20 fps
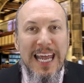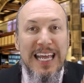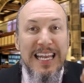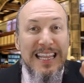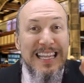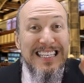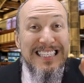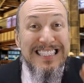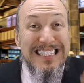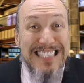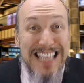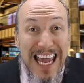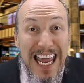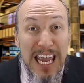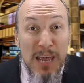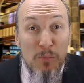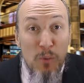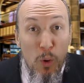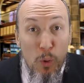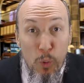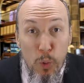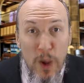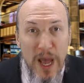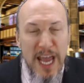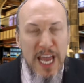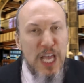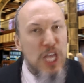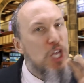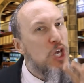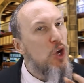In the same
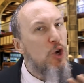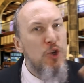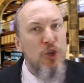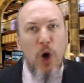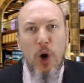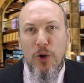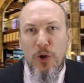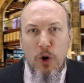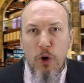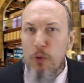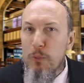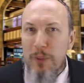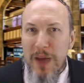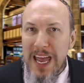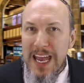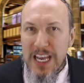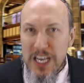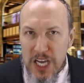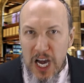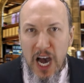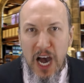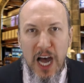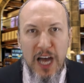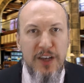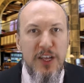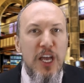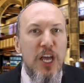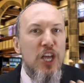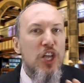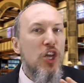way, you don't obey
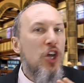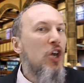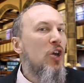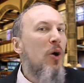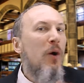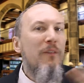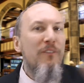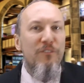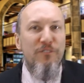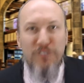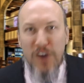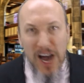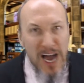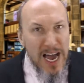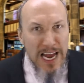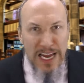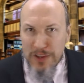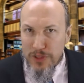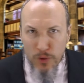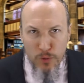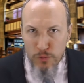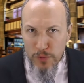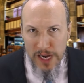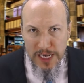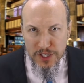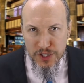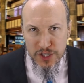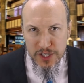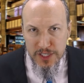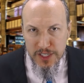God. You don't find the
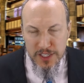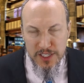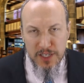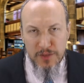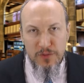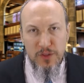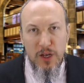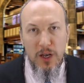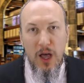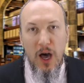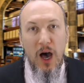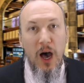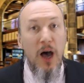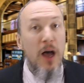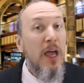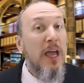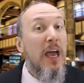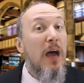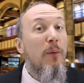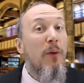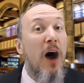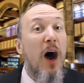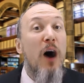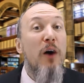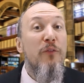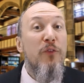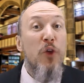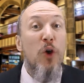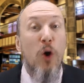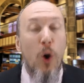righteousness of the law
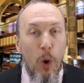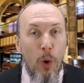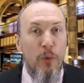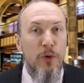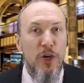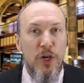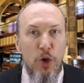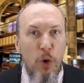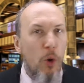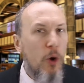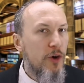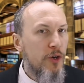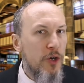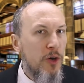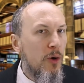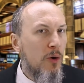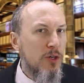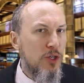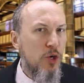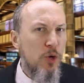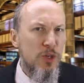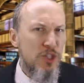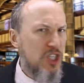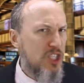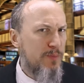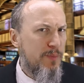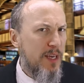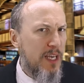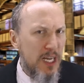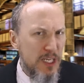of your own accord. You don't do it
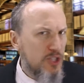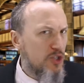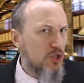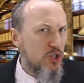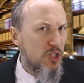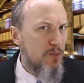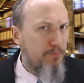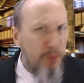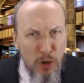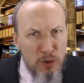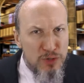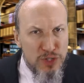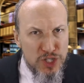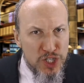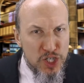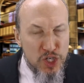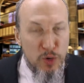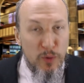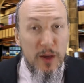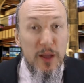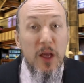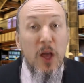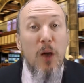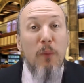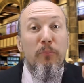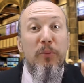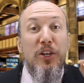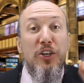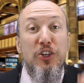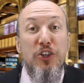just because you're supposed to do it,
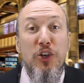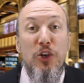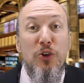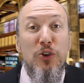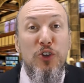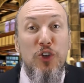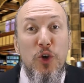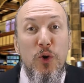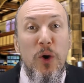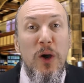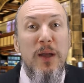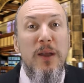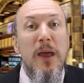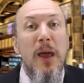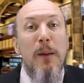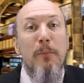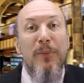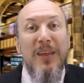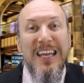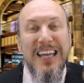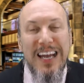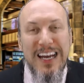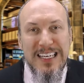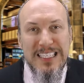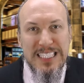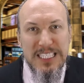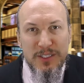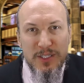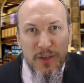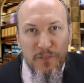but you do it
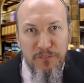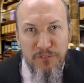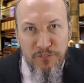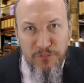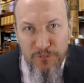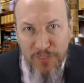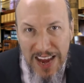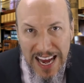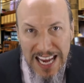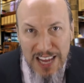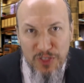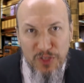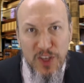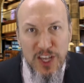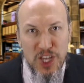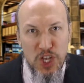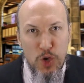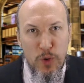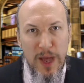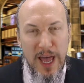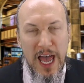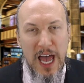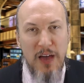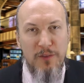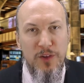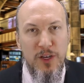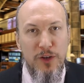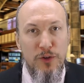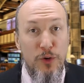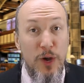because of the faith that you
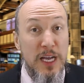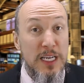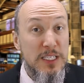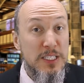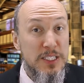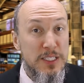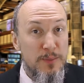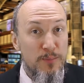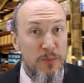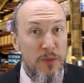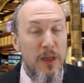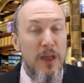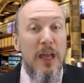have in Christ.